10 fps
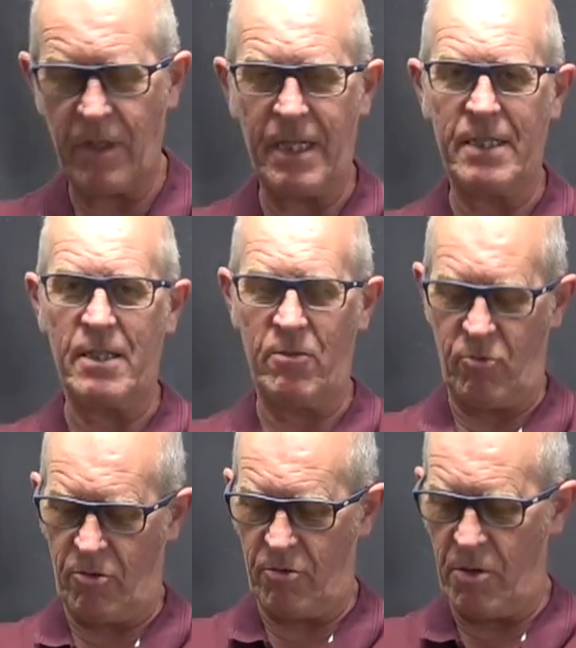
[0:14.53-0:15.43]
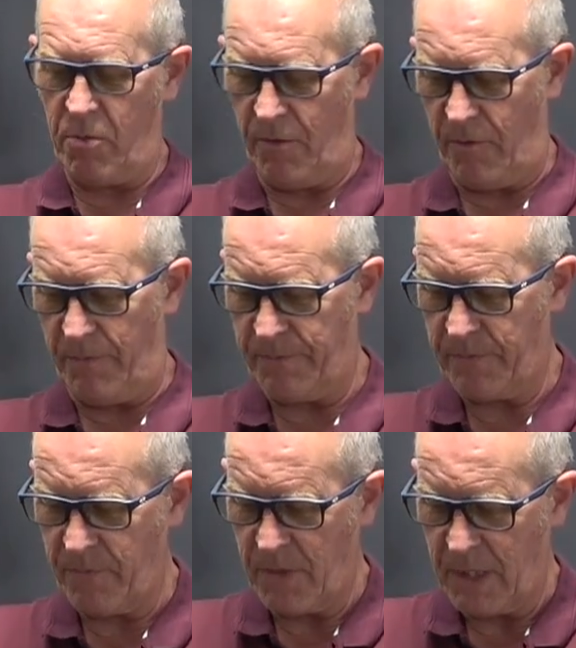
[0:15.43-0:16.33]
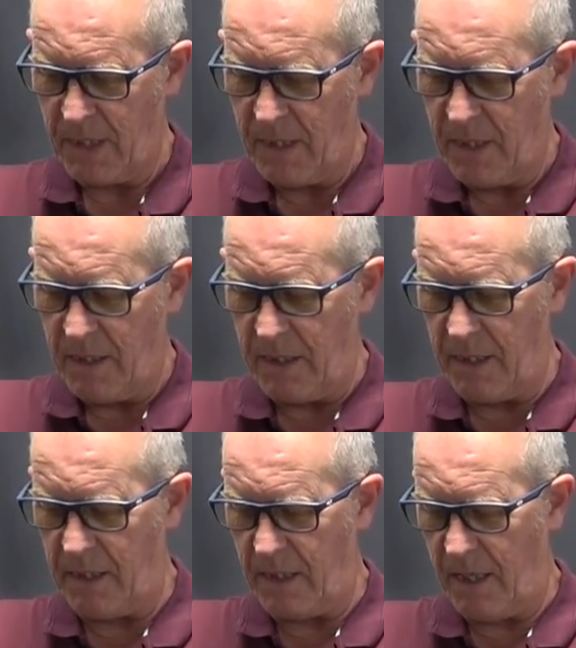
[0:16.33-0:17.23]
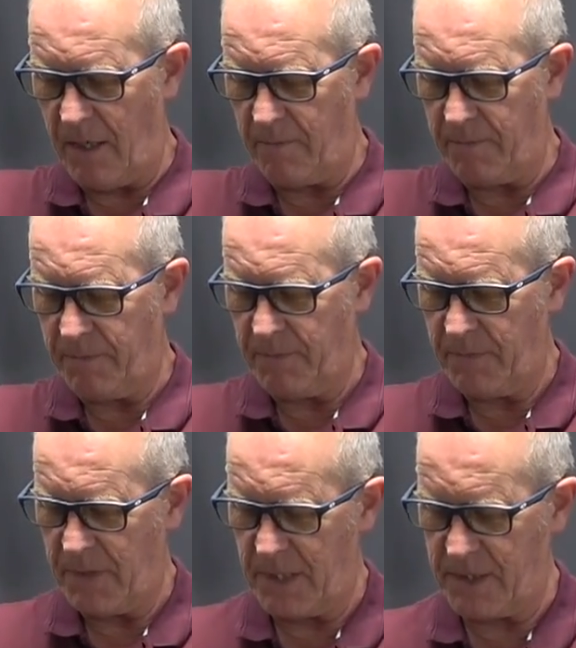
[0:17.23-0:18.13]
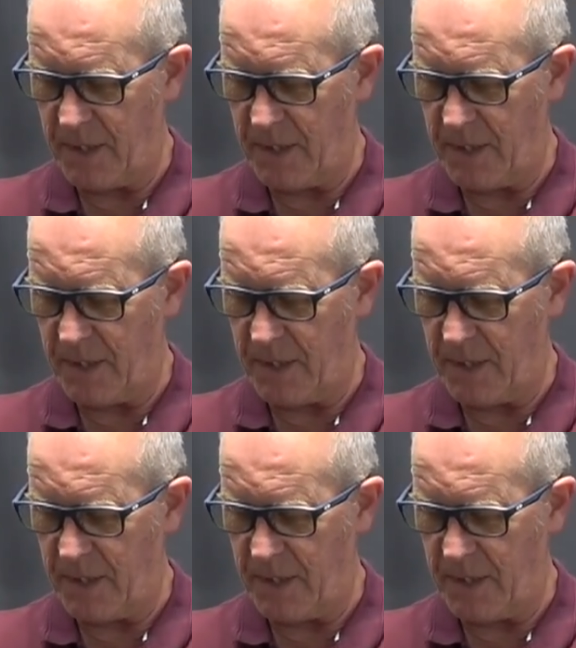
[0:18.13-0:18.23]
there's a little group of them. It's